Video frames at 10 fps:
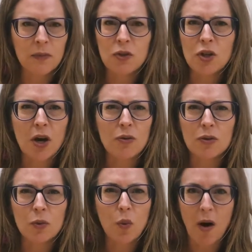
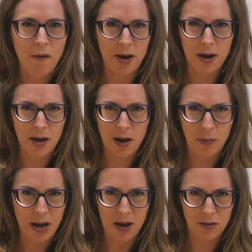Don't worry
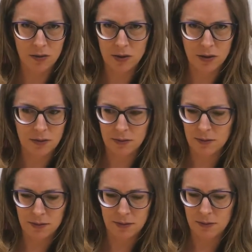about
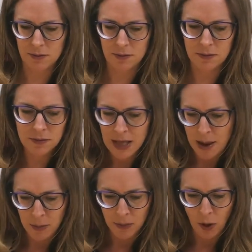
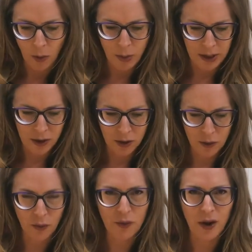them not being good
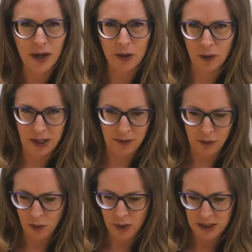or funny or clever
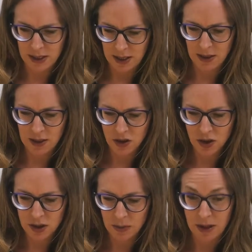or witty. It's
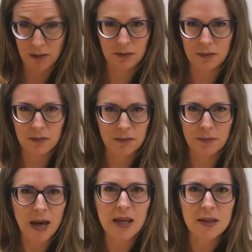just about
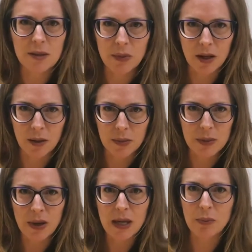making something up. It's
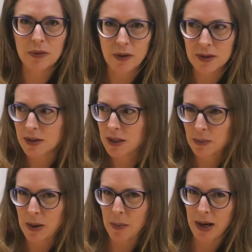about improvising. It's
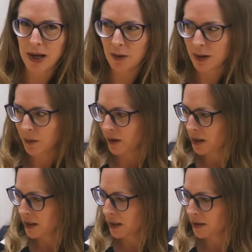about playing around with
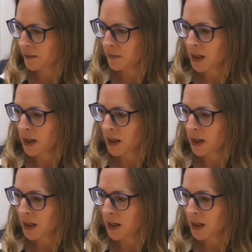ideas.